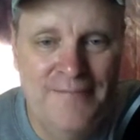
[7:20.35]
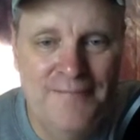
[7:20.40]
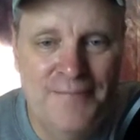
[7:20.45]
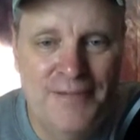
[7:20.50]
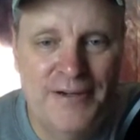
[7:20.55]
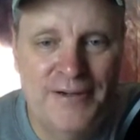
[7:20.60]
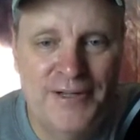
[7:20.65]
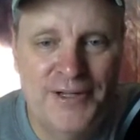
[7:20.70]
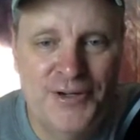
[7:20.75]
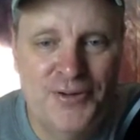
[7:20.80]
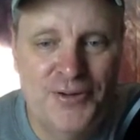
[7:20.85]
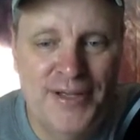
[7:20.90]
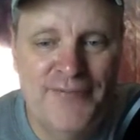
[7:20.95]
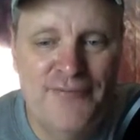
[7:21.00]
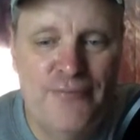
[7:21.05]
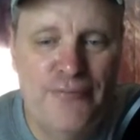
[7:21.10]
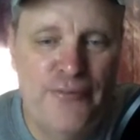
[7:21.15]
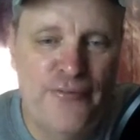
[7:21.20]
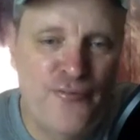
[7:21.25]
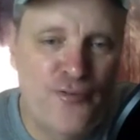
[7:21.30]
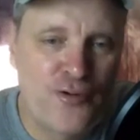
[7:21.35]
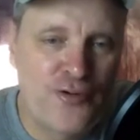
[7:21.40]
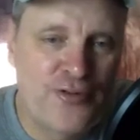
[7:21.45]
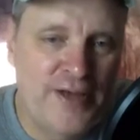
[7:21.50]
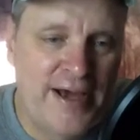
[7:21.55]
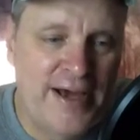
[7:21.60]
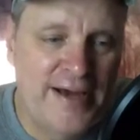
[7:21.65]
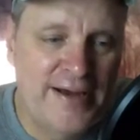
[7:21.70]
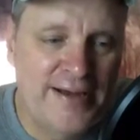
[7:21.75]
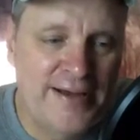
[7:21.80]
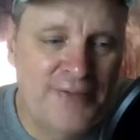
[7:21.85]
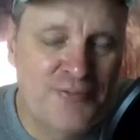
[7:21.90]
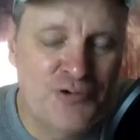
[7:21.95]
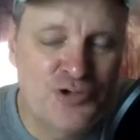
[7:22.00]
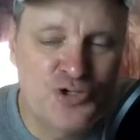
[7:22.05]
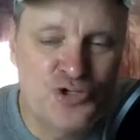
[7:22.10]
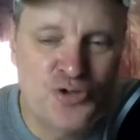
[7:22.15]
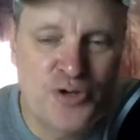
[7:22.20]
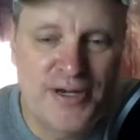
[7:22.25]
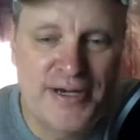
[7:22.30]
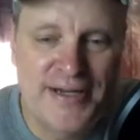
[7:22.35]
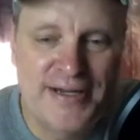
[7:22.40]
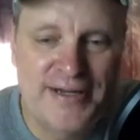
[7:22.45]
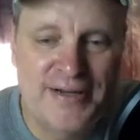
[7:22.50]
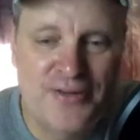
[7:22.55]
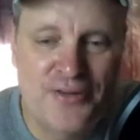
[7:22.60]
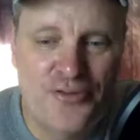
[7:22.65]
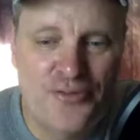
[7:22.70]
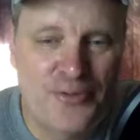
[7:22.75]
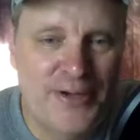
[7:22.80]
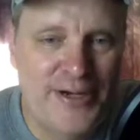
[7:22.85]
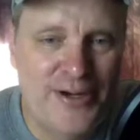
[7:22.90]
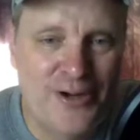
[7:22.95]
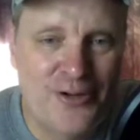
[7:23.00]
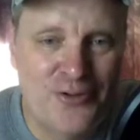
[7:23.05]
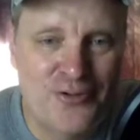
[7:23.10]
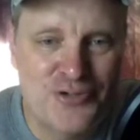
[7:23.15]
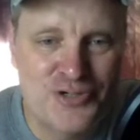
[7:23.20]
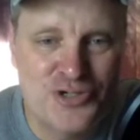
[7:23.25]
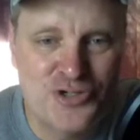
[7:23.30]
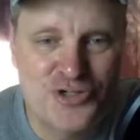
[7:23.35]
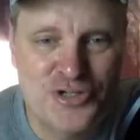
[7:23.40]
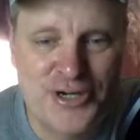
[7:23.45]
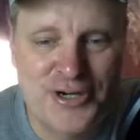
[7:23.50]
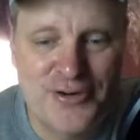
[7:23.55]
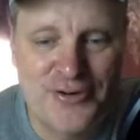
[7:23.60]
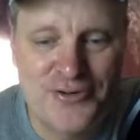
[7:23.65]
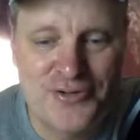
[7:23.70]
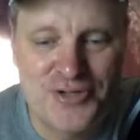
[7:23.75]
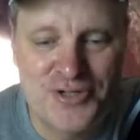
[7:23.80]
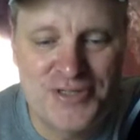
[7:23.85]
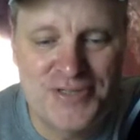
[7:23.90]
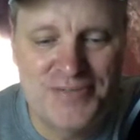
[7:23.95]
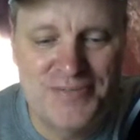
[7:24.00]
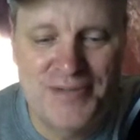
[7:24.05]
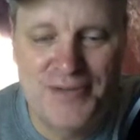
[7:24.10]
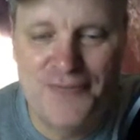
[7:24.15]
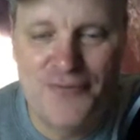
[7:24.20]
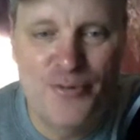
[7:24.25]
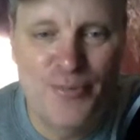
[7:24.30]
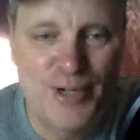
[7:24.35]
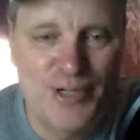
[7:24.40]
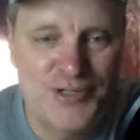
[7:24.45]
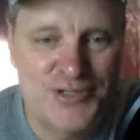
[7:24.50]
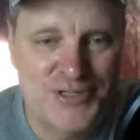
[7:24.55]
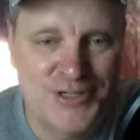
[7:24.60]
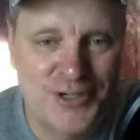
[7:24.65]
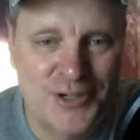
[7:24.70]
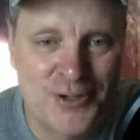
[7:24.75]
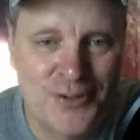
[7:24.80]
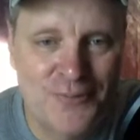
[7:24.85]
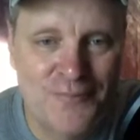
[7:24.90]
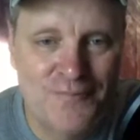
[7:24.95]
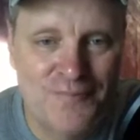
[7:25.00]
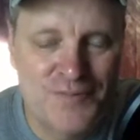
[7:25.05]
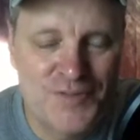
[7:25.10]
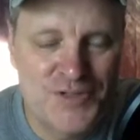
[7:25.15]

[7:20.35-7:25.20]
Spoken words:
But, even before that, it was trading at $3 a share just a few months ago.